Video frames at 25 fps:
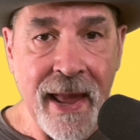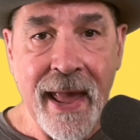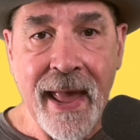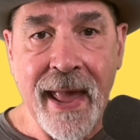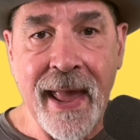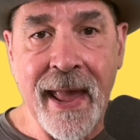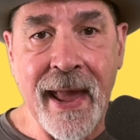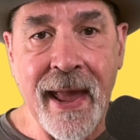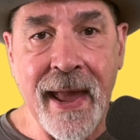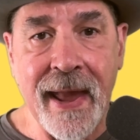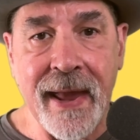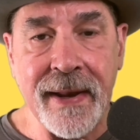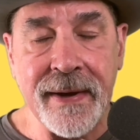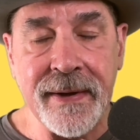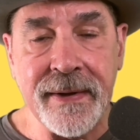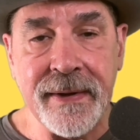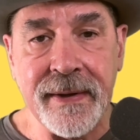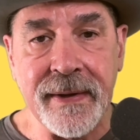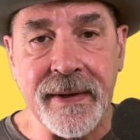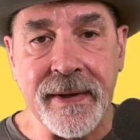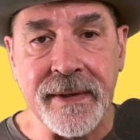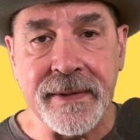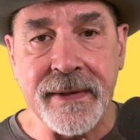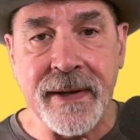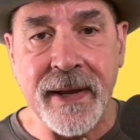and
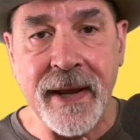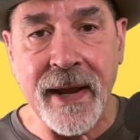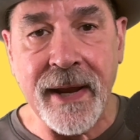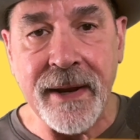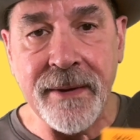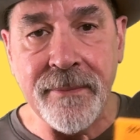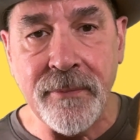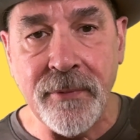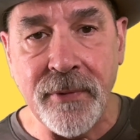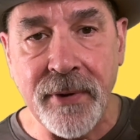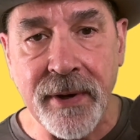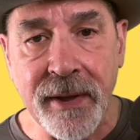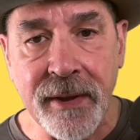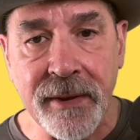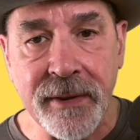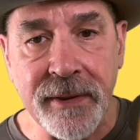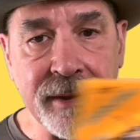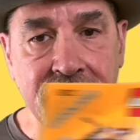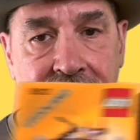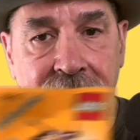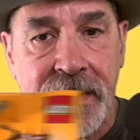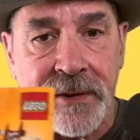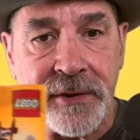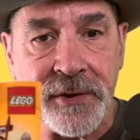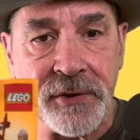it came with
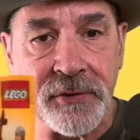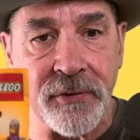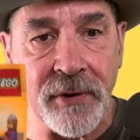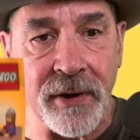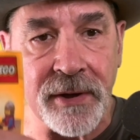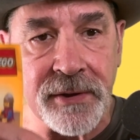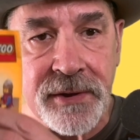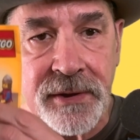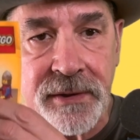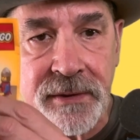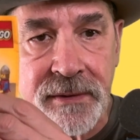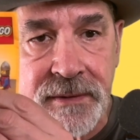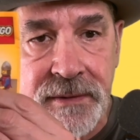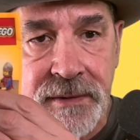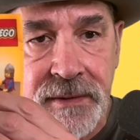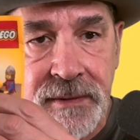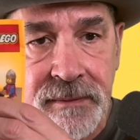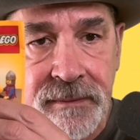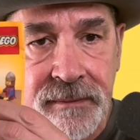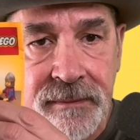the instructions.